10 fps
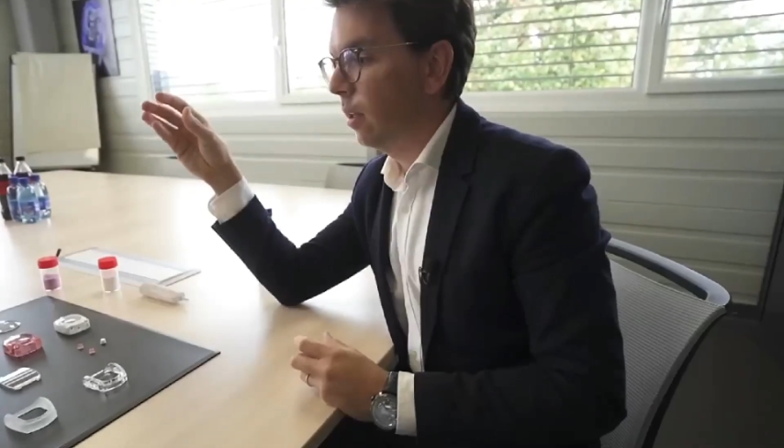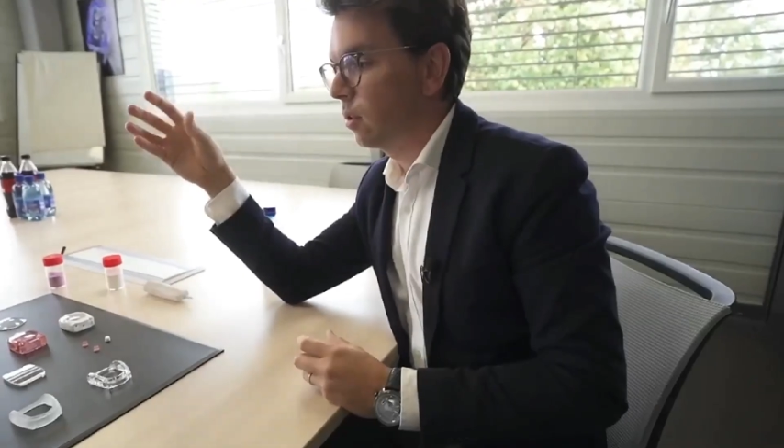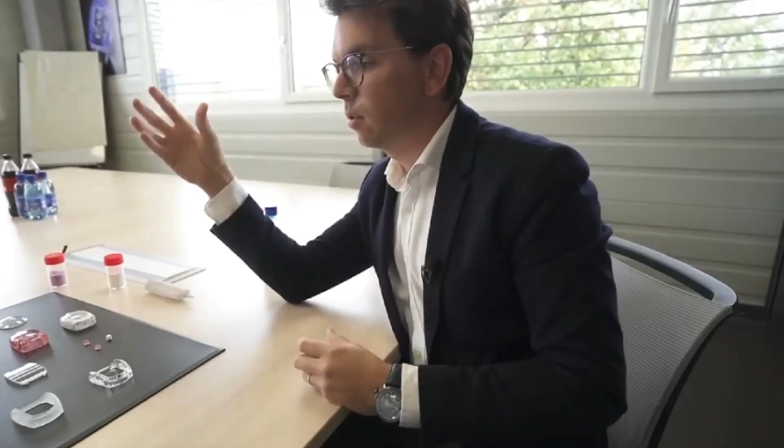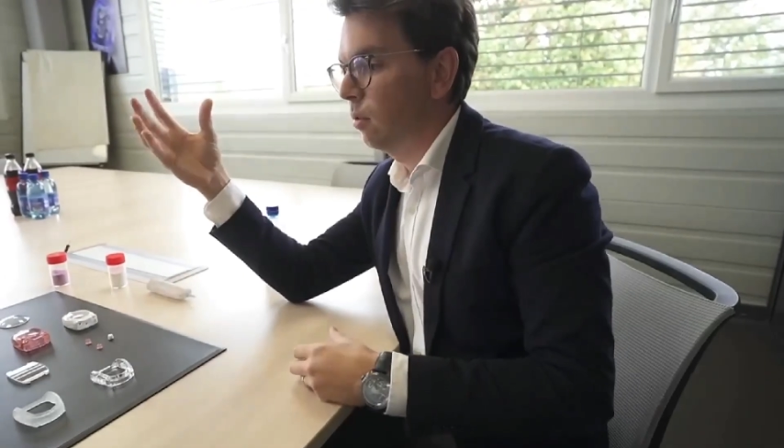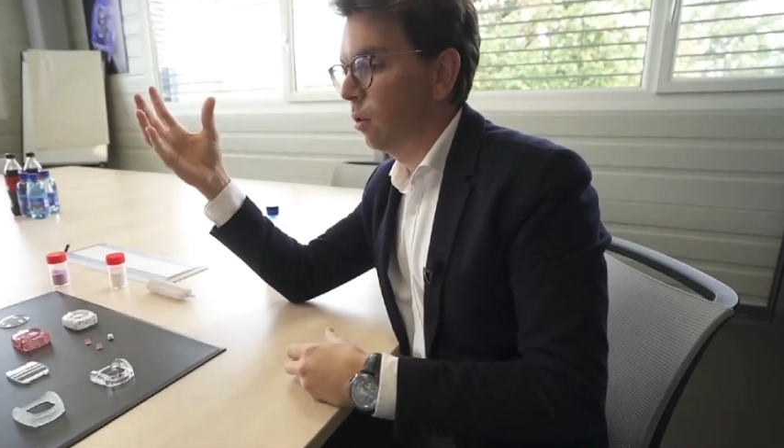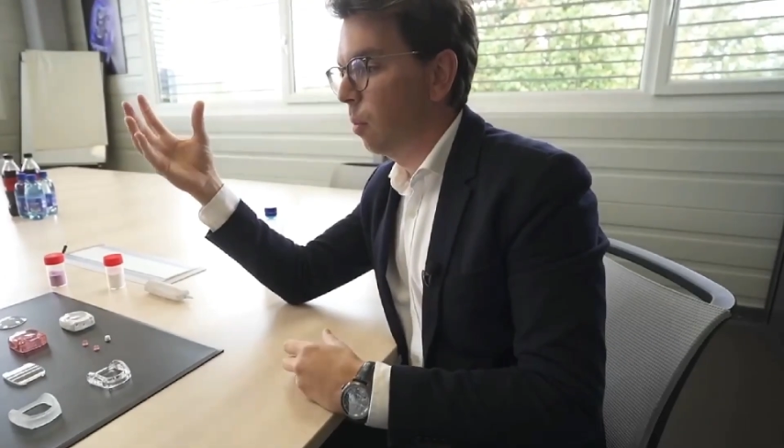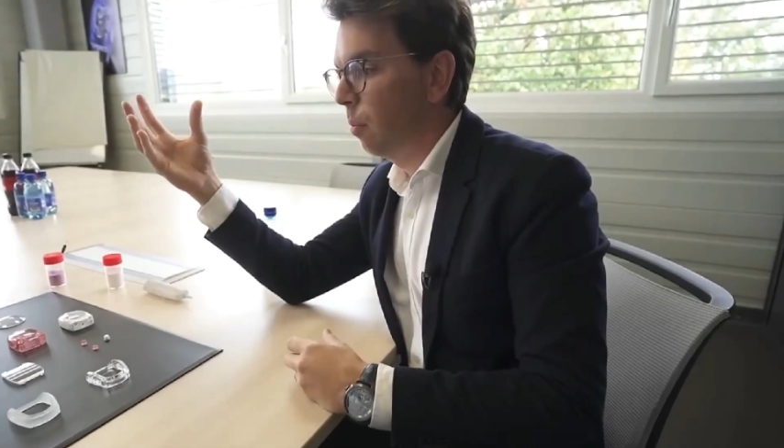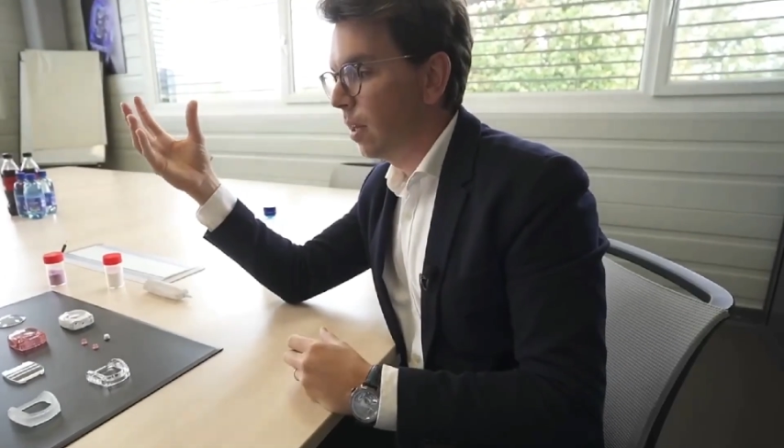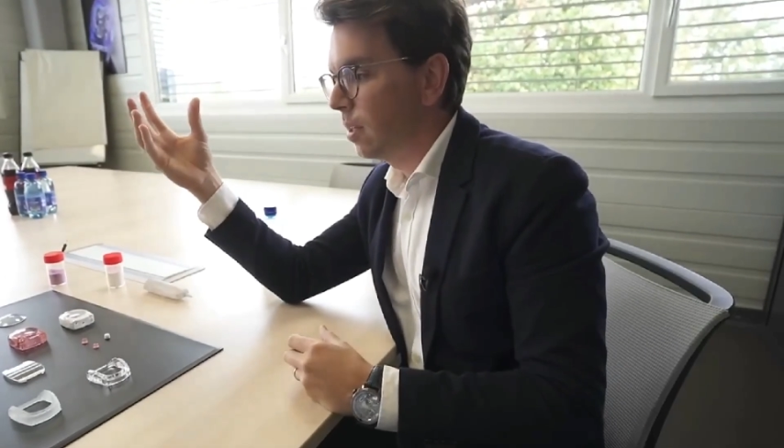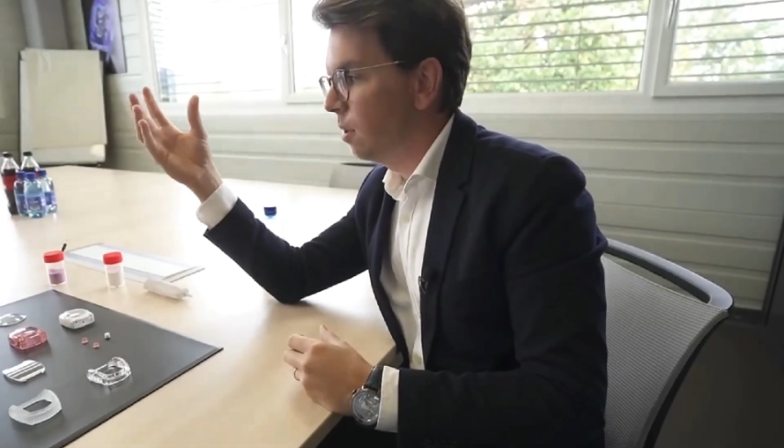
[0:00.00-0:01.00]
that's the
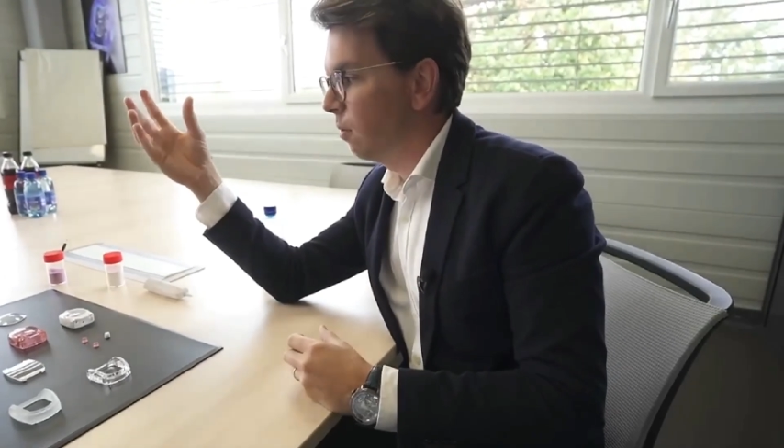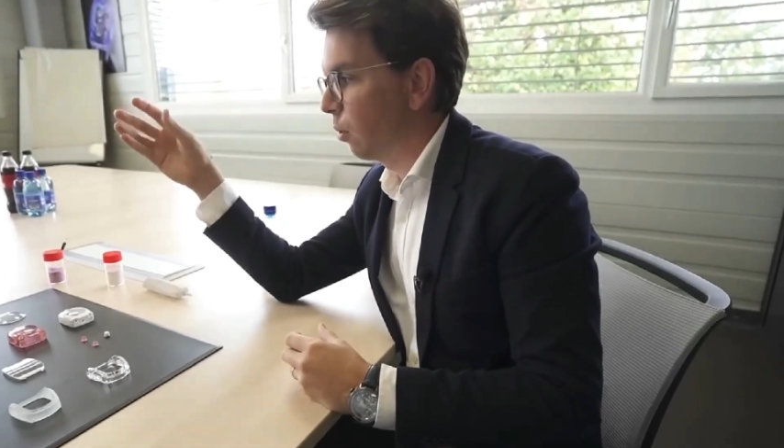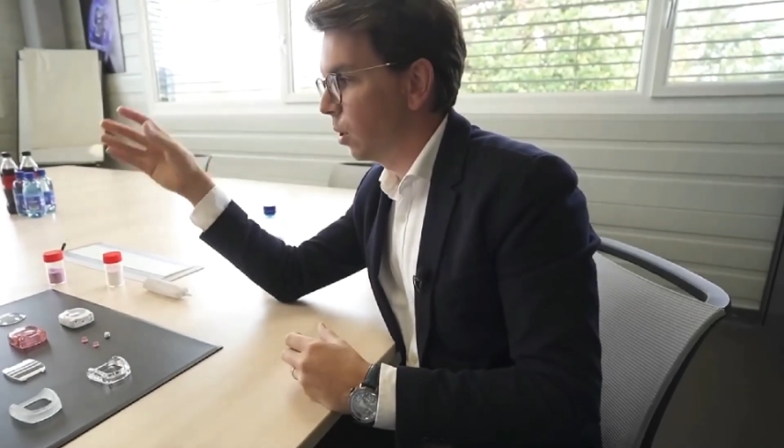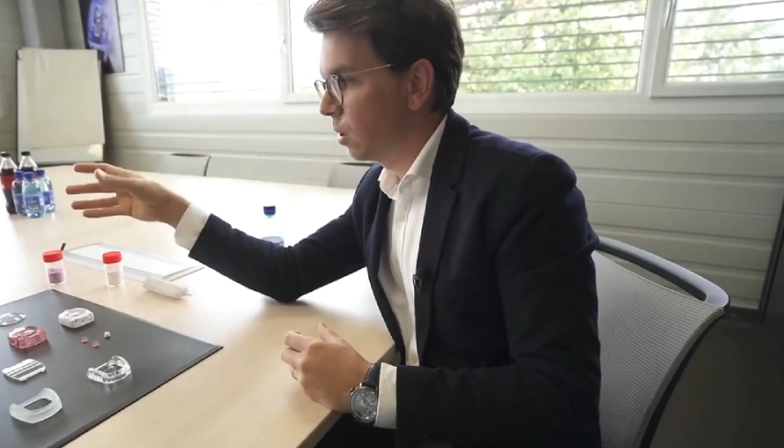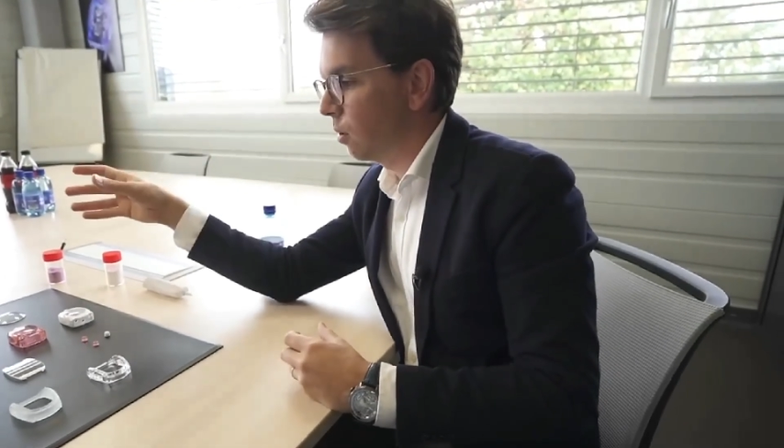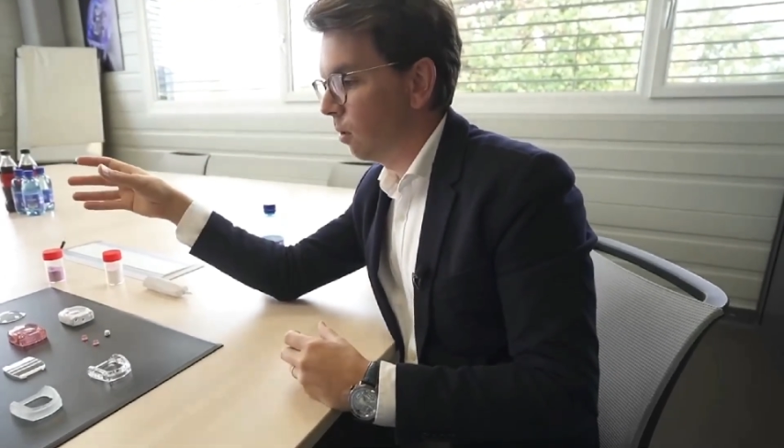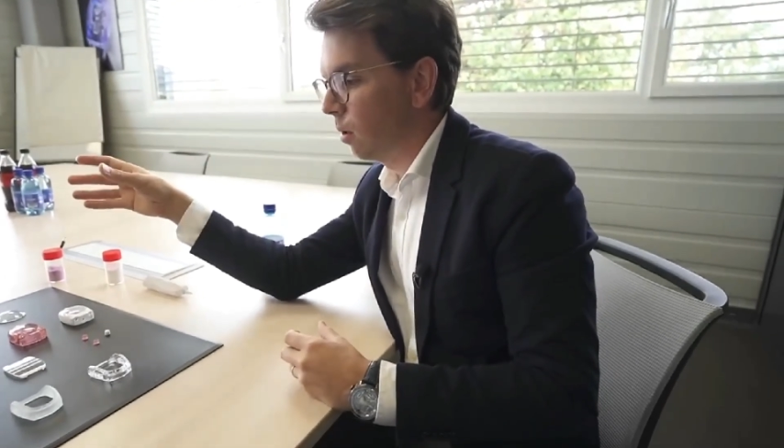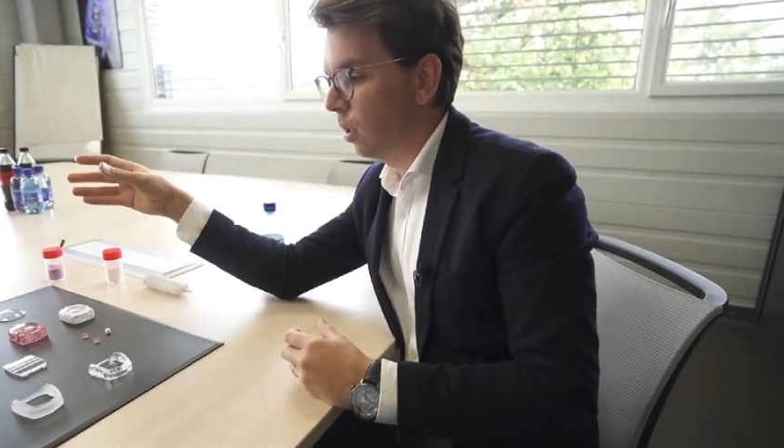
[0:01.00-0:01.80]
complexity of crystal.